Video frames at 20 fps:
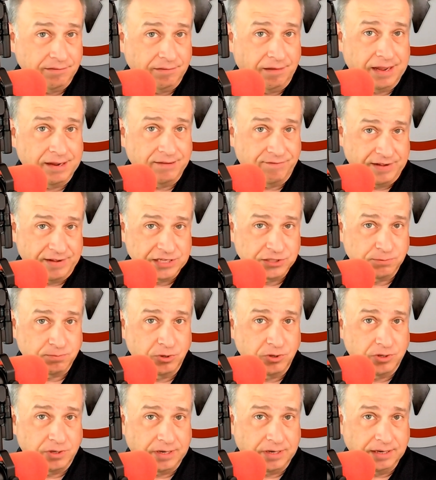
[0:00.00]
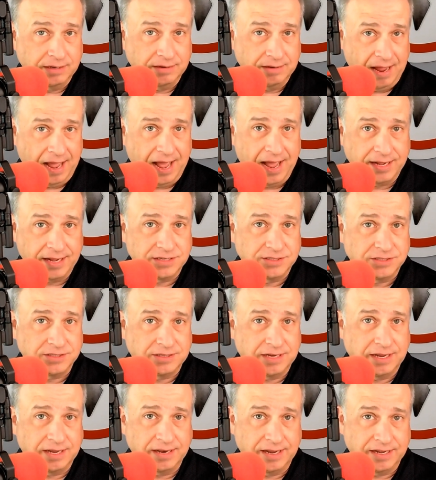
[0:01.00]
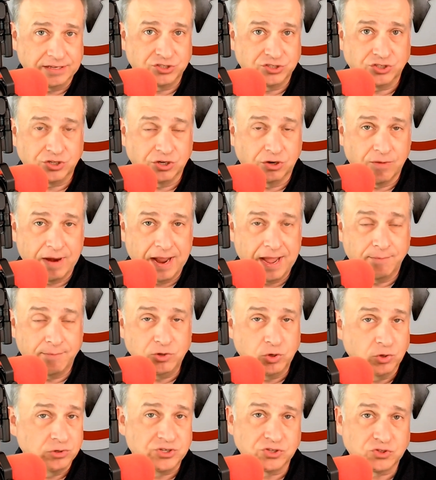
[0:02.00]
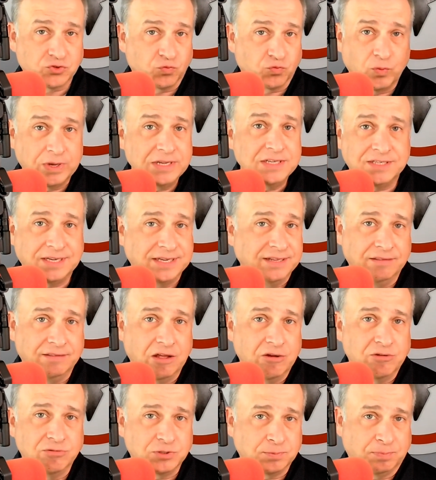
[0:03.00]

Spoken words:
like Facebook and X and Instagram. You're just renting those